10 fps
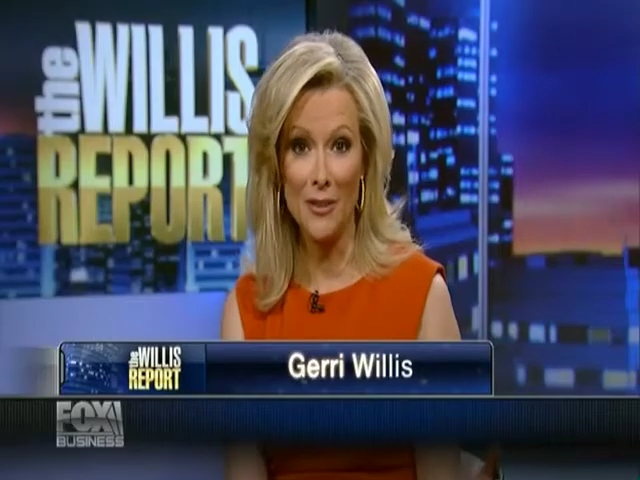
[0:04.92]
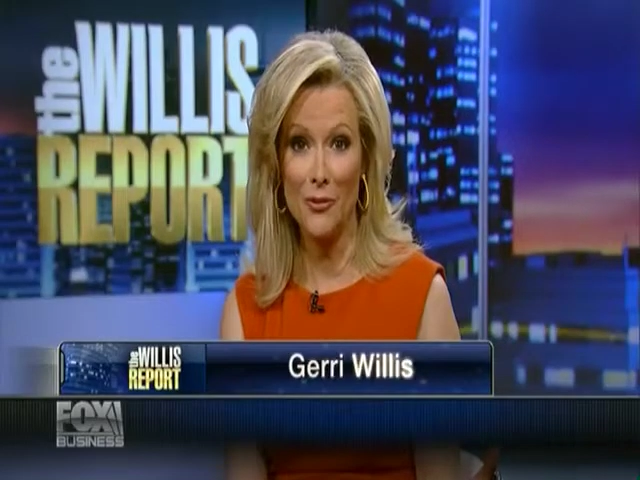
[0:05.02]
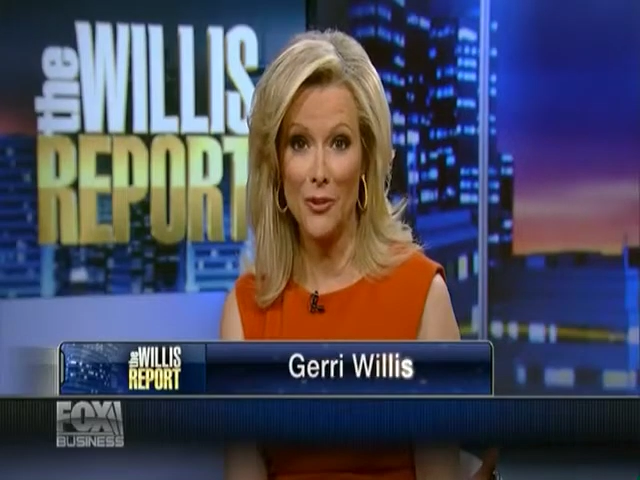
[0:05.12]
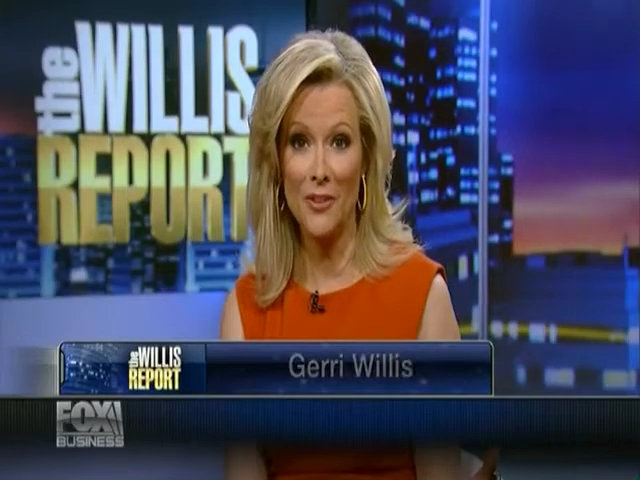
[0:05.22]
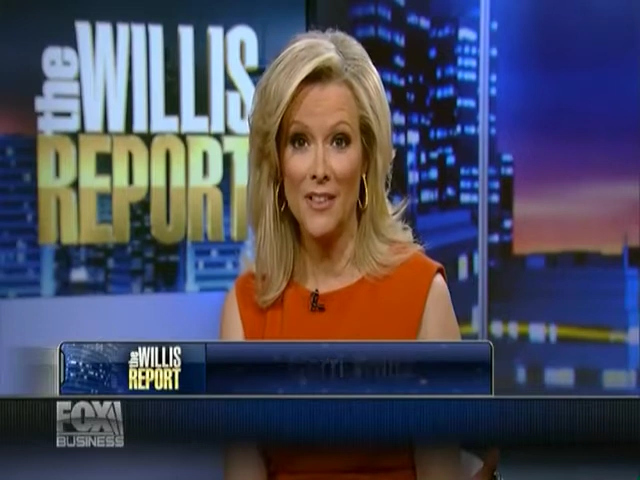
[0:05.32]

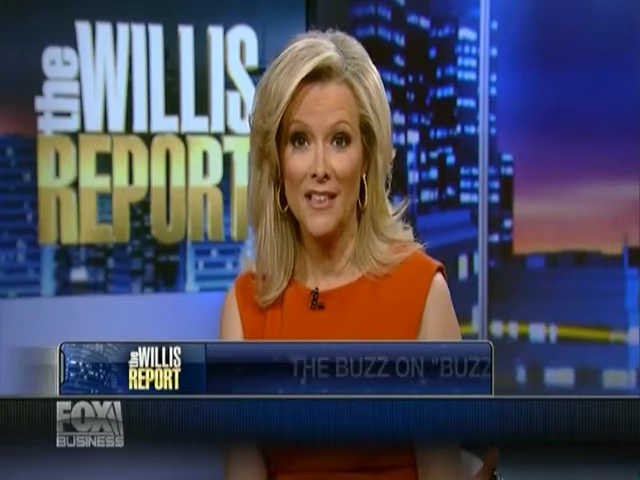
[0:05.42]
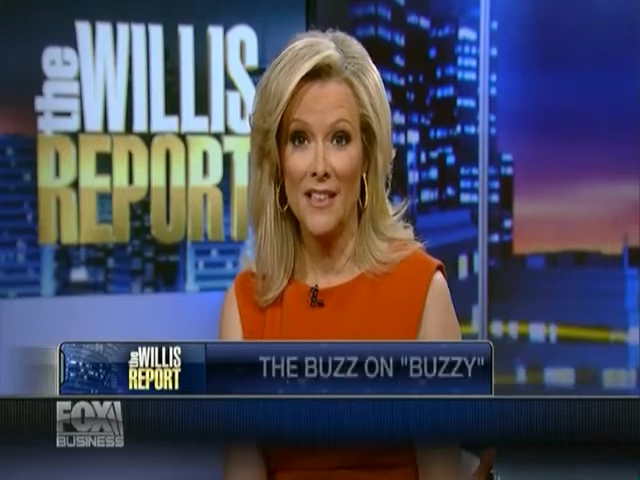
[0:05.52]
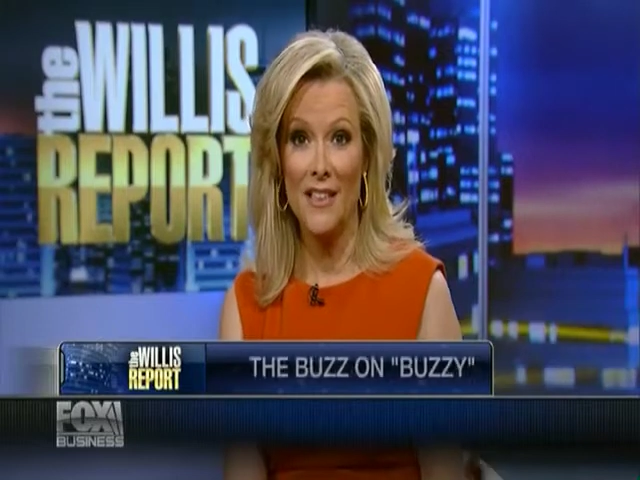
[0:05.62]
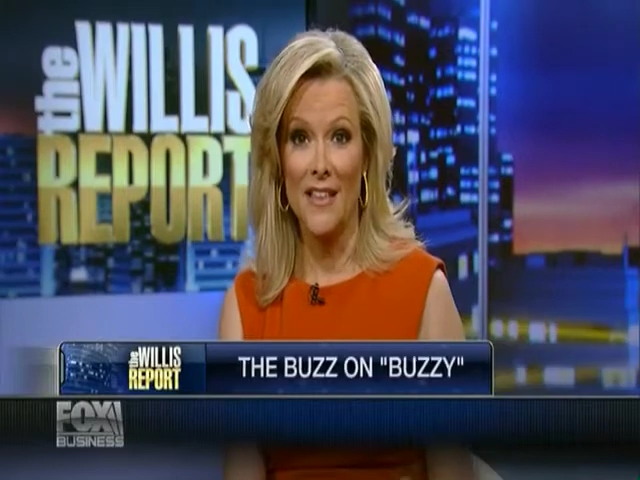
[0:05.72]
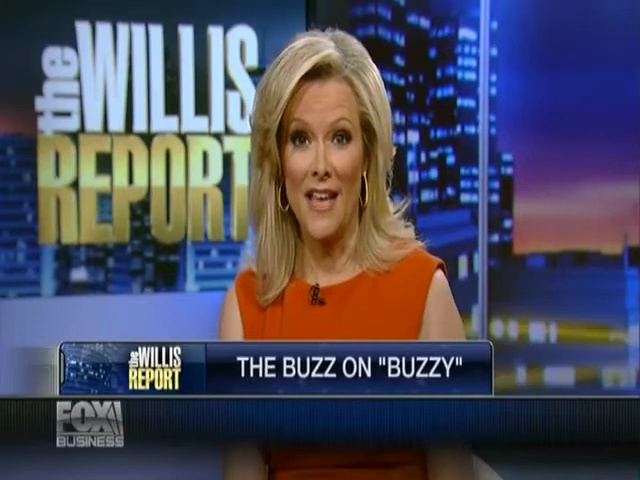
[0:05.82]
painful.
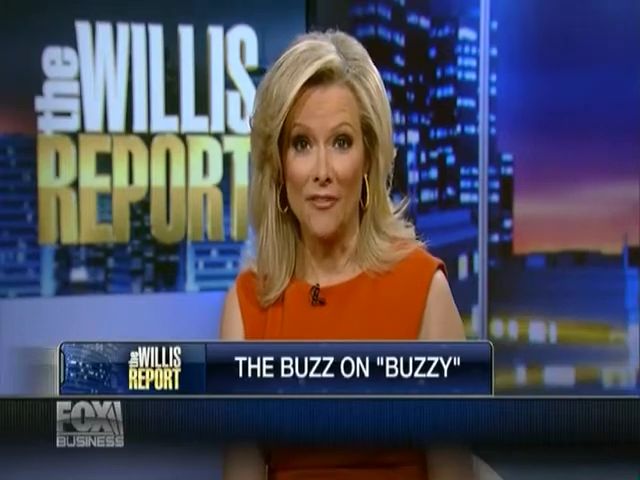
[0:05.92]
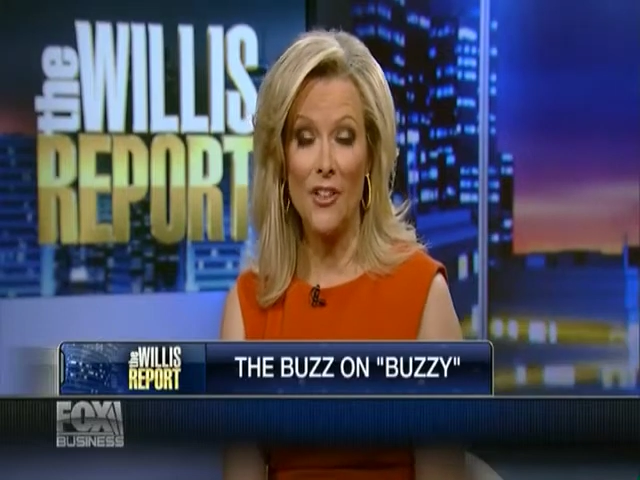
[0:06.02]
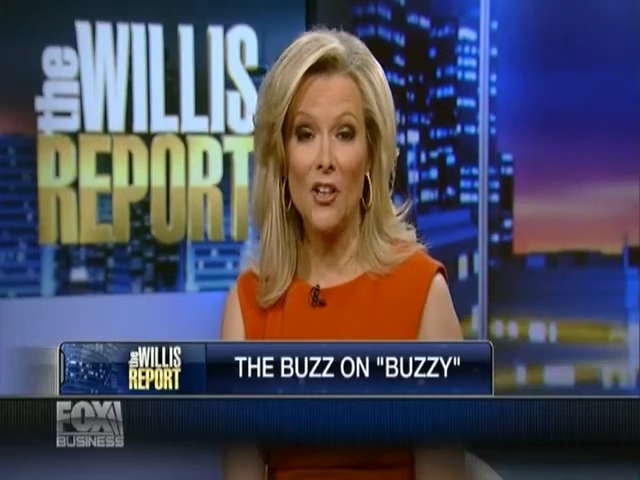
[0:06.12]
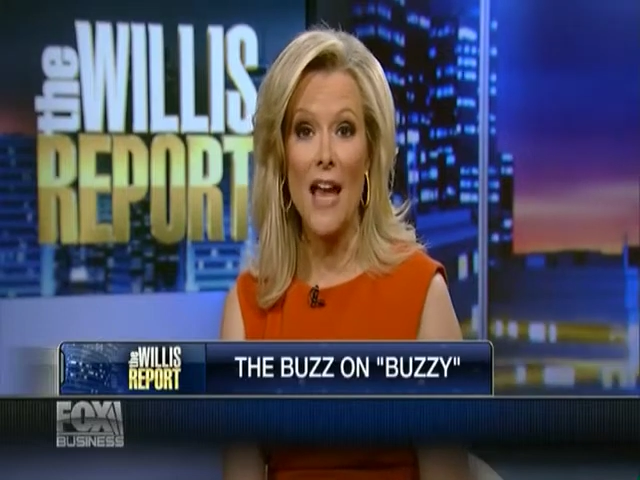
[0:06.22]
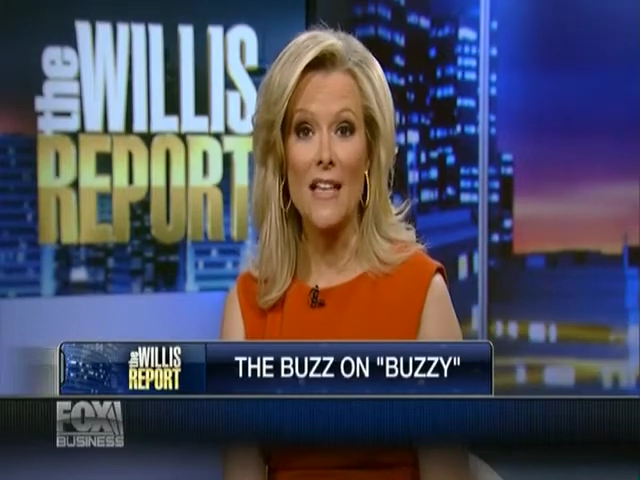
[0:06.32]

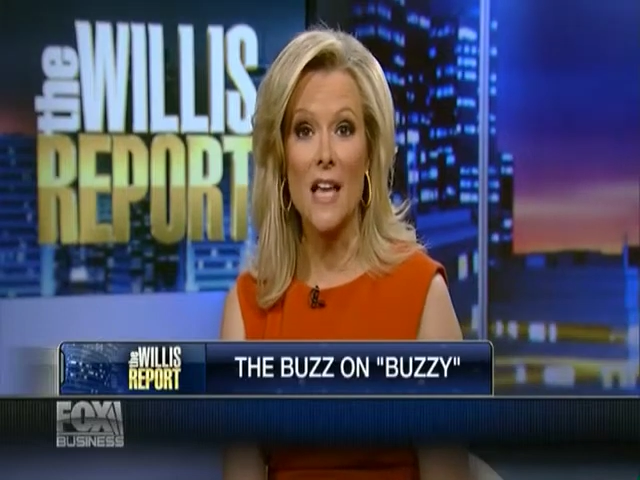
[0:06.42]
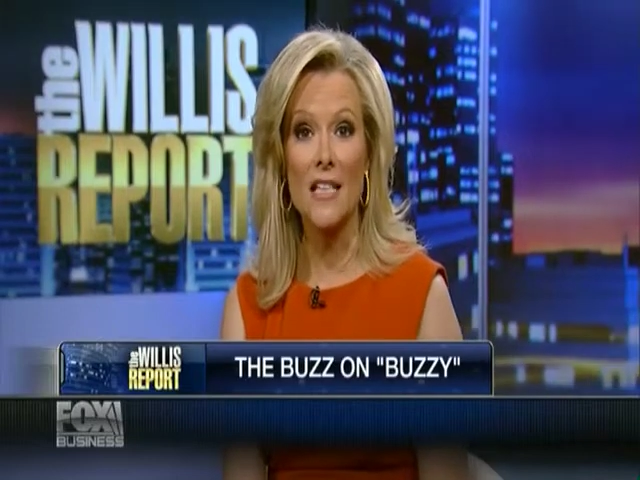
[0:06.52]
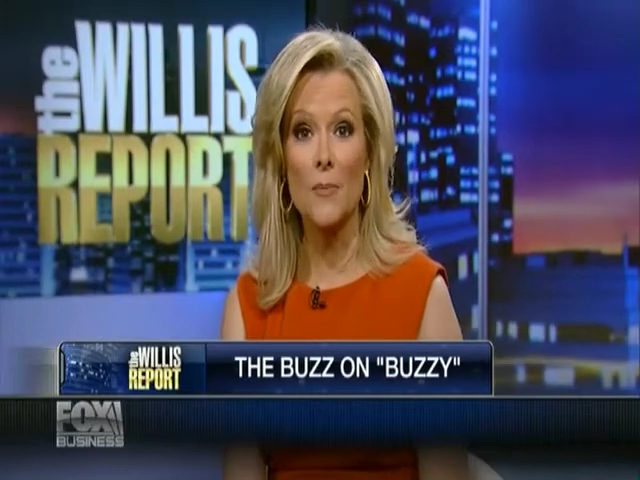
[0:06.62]
That fear has